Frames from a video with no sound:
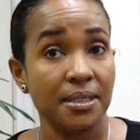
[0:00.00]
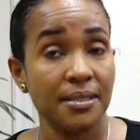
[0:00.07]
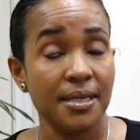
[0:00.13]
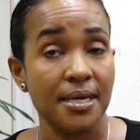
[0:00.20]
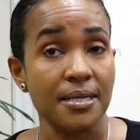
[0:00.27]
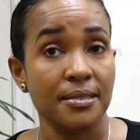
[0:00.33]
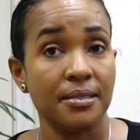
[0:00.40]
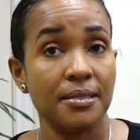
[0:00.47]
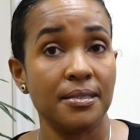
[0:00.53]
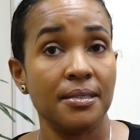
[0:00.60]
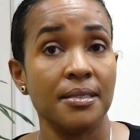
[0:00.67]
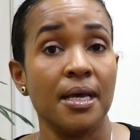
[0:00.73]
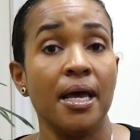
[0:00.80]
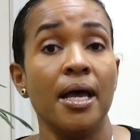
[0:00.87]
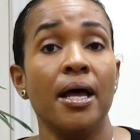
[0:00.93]

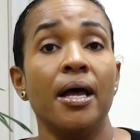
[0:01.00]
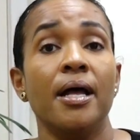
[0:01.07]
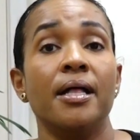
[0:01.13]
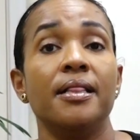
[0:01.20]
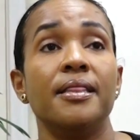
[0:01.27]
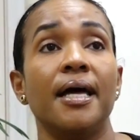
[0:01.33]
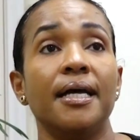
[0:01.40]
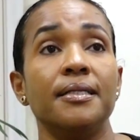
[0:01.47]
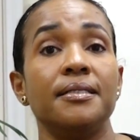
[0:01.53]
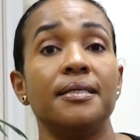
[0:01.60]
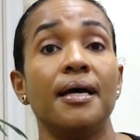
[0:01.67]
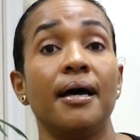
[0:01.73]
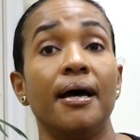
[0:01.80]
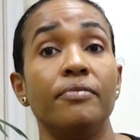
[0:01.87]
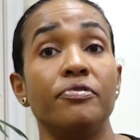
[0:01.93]
states that
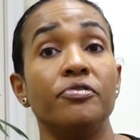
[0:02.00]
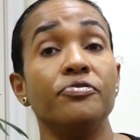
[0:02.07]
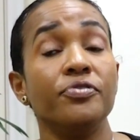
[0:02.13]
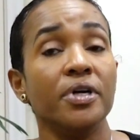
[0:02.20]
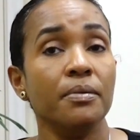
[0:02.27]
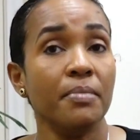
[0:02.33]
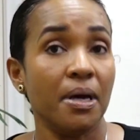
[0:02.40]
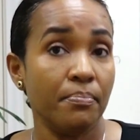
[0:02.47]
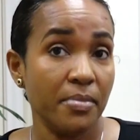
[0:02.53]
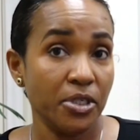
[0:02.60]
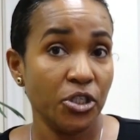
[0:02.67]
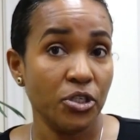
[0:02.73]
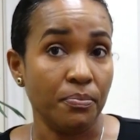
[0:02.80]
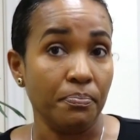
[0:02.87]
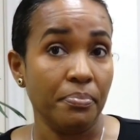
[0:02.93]
have full
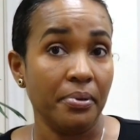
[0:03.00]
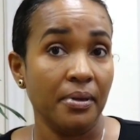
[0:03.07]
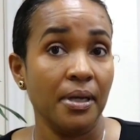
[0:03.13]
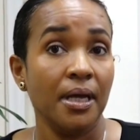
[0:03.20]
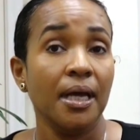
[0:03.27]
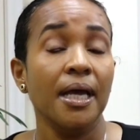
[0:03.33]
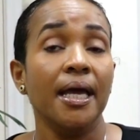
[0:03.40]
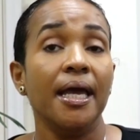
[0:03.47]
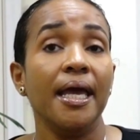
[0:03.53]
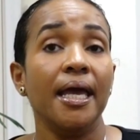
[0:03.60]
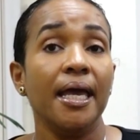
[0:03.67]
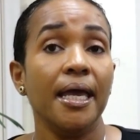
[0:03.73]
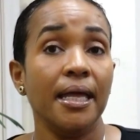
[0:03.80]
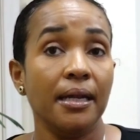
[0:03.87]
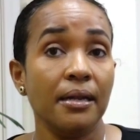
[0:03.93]
membership
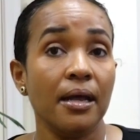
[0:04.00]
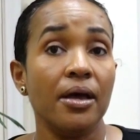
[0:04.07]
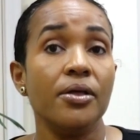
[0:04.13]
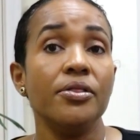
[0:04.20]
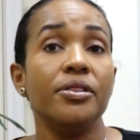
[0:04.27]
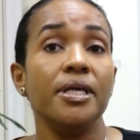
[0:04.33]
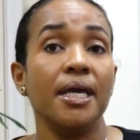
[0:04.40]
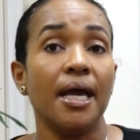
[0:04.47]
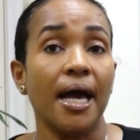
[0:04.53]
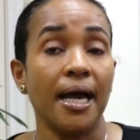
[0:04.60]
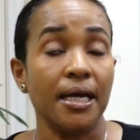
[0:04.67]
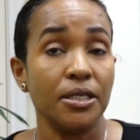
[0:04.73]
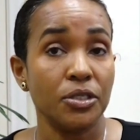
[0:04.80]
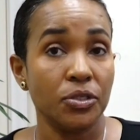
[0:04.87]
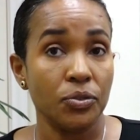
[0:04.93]
in the
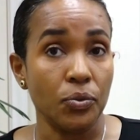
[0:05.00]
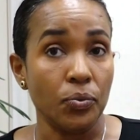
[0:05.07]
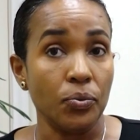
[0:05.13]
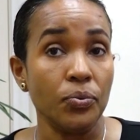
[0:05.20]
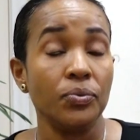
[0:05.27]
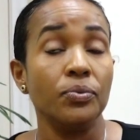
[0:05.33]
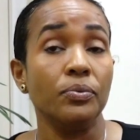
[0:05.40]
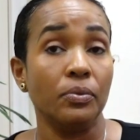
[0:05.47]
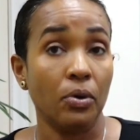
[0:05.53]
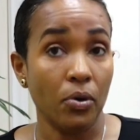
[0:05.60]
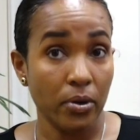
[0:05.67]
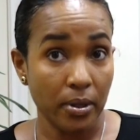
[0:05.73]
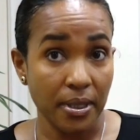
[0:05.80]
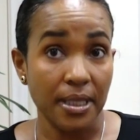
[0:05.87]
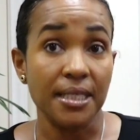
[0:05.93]
I S O,
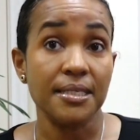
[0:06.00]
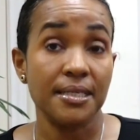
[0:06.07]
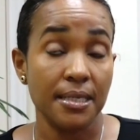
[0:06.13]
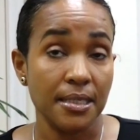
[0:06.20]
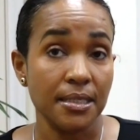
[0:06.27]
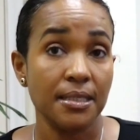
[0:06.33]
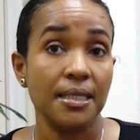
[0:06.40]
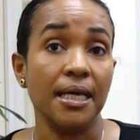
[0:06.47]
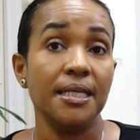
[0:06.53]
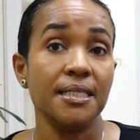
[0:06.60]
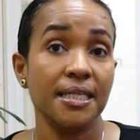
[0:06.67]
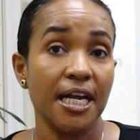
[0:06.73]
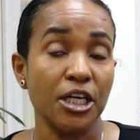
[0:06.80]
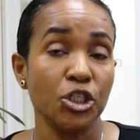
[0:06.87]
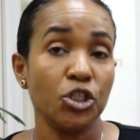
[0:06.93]
or this is the
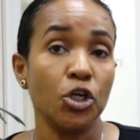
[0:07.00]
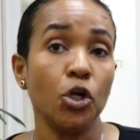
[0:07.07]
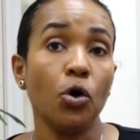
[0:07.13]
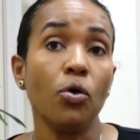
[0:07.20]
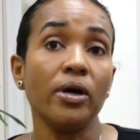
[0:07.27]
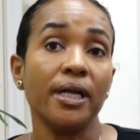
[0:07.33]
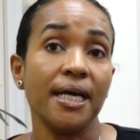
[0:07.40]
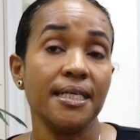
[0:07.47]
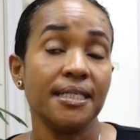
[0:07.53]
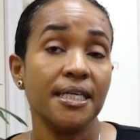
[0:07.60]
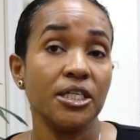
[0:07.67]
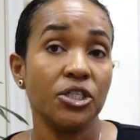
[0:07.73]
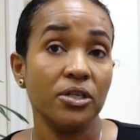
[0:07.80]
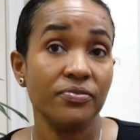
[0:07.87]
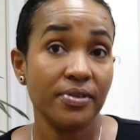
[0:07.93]
International
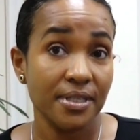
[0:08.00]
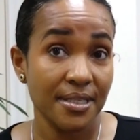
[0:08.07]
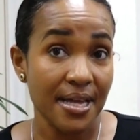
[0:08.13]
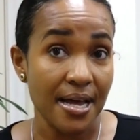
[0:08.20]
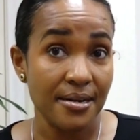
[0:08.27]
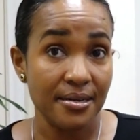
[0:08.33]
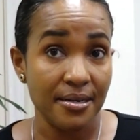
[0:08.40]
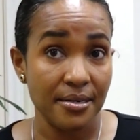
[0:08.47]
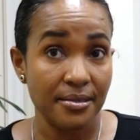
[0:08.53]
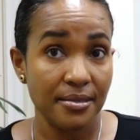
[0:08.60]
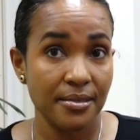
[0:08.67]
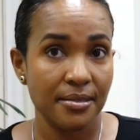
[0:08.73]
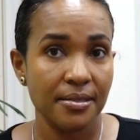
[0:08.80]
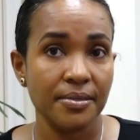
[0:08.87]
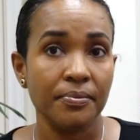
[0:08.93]
Organization for
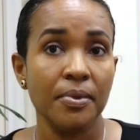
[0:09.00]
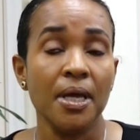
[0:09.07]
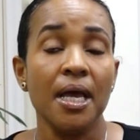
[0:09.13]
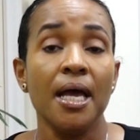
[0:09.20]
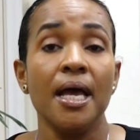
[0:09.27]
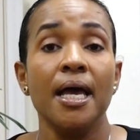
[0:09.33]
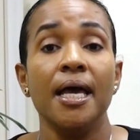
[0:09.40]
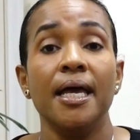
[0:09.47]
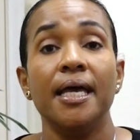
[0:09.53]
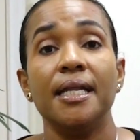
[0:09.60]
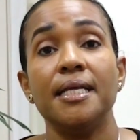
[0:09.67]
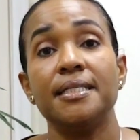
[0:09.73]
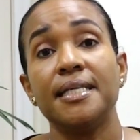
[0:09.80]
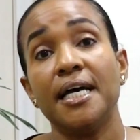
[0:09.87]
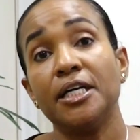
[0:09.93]
Standards.
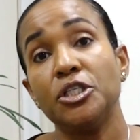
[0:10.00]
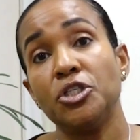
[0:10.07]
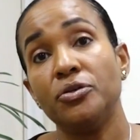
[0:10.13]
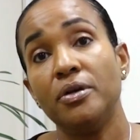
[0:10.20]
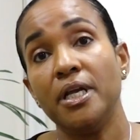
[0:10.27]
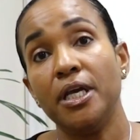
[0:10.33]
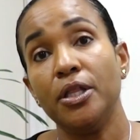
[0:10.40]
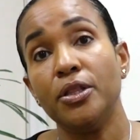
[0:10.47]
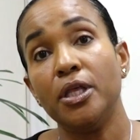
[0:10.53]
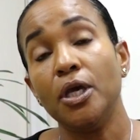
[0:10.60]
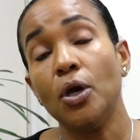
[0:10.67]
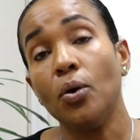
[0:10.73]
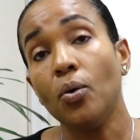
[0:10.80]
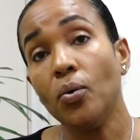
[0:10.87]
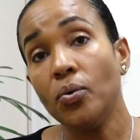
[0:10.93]
It is actually
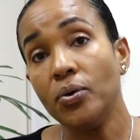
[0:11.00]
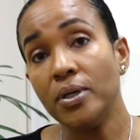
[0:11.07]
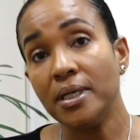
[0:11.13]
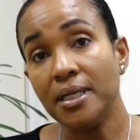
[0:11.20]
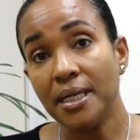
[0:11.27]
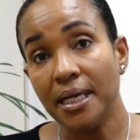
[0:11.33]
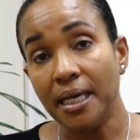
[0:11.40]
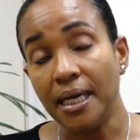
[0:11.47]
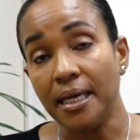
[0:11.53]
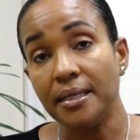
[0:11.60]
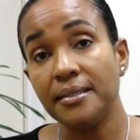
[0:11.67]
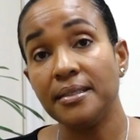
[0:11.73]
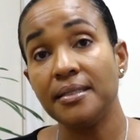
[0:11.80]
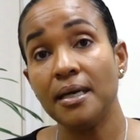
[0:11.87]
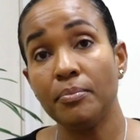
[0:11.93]
the only
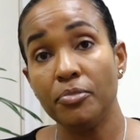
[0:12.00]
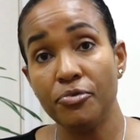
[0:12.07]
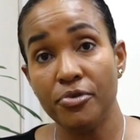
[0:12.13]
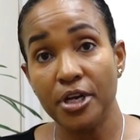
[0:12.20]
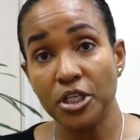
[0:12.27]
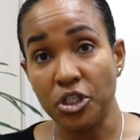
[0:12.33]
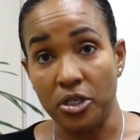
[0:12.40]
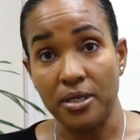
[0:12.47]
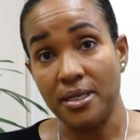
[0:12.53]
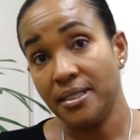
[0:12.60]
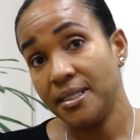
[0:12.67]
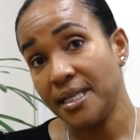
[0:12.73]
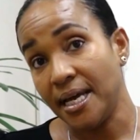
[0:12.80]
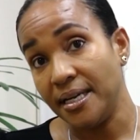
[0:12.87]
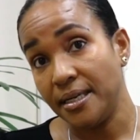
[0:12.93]
sub-regional
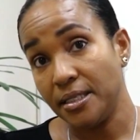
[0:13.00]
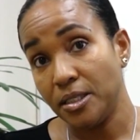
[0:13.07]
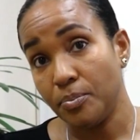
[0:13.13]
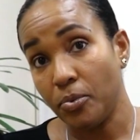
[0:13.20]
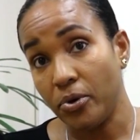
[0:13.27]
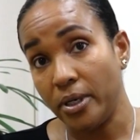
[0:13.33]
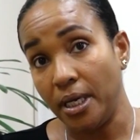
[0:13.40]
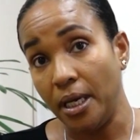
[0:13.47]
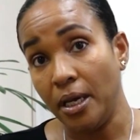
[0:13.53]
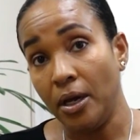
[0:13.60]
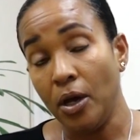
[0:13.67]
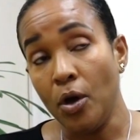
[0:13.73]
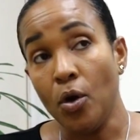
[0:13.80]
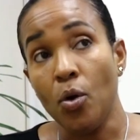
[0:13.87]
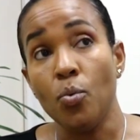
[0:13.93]
standards body
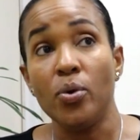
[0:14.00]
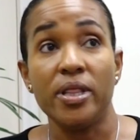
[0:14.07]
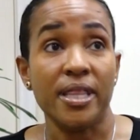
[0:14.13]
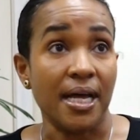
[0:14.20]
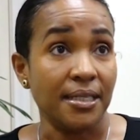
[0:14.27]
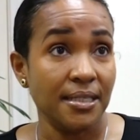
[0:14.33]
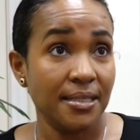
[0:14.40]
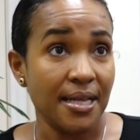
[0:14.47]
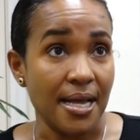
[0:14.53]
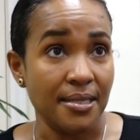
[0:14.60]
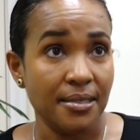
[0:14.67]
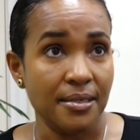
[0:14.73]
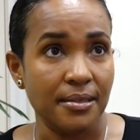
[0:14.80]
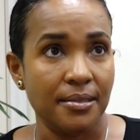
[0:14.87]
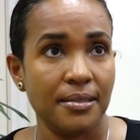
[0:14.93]
with that
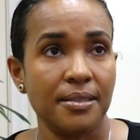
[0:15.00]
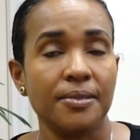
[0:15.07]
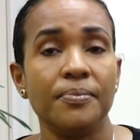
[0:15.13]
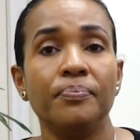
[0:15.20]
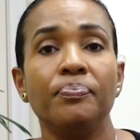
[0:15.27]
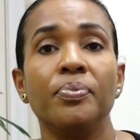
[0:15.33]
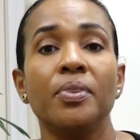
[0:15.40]
status.